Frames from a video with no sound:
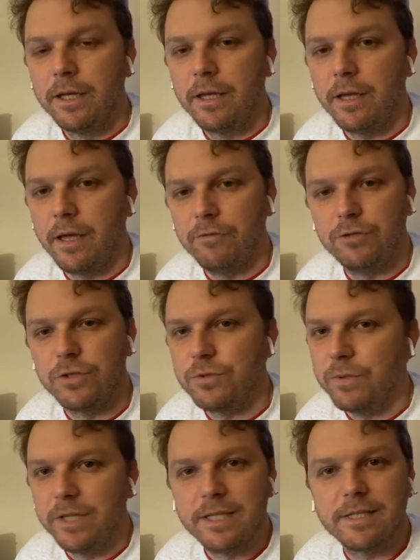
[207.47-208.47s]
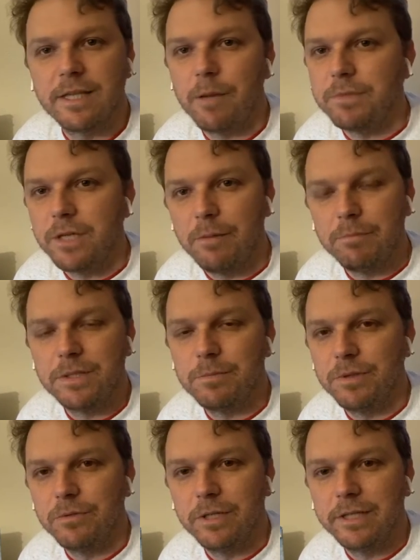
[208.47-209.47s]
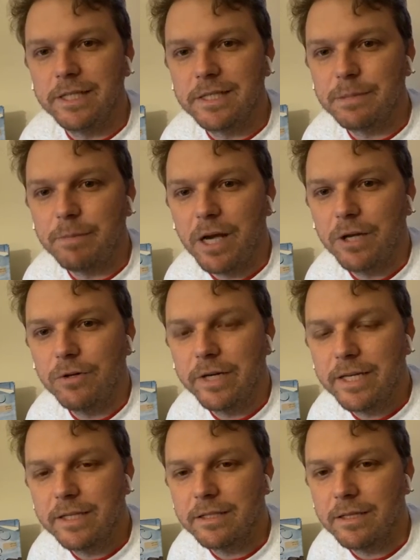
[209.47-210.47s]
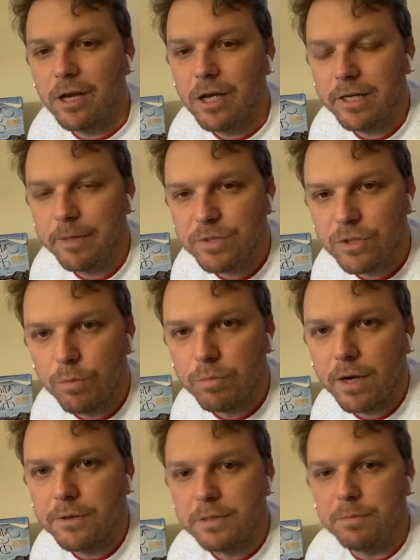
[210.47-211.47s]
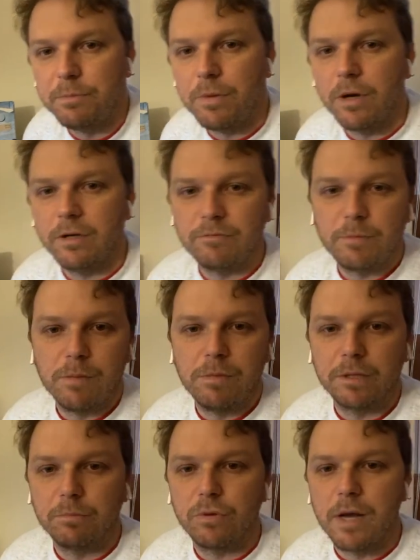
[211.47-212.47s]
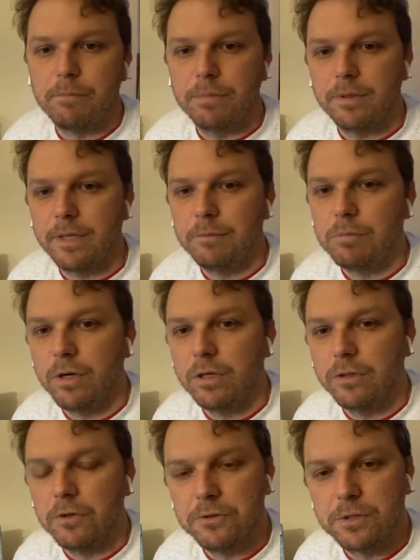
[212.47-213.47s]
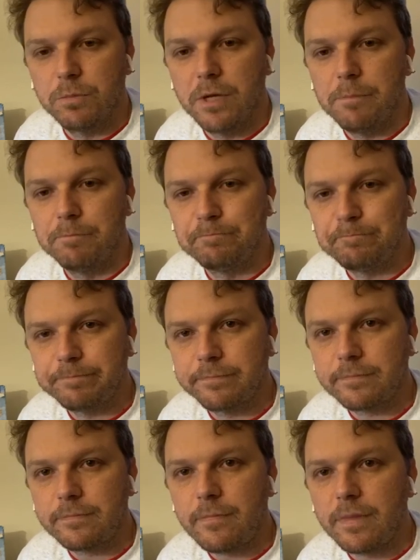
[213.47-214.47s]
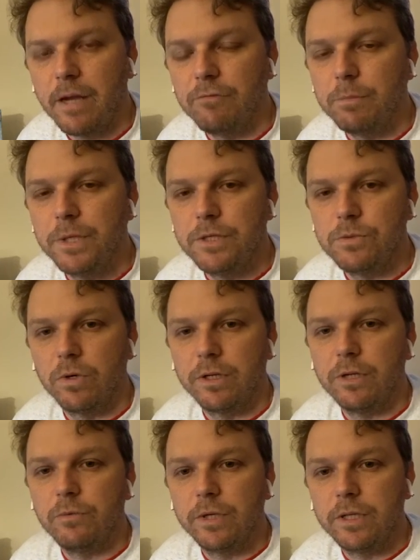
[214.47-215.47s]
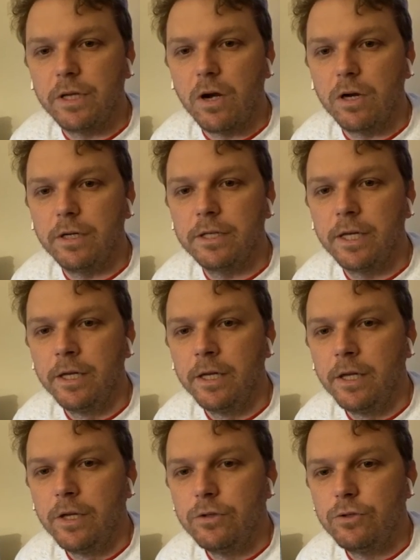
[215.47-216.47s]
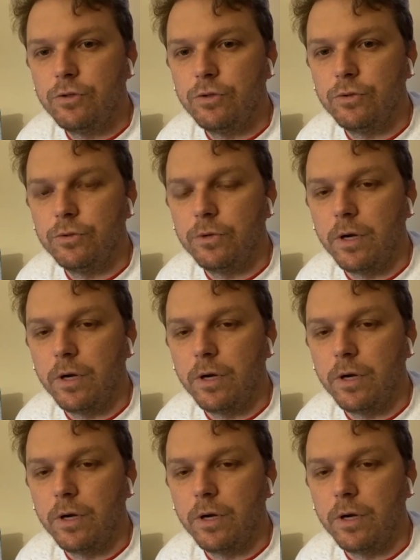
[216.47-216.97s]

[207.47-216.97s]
have just really stepped up. It's been really inspiring, and I'm so proud to be part of Public Prep and part of Girls Prep. Everybody's working really hard to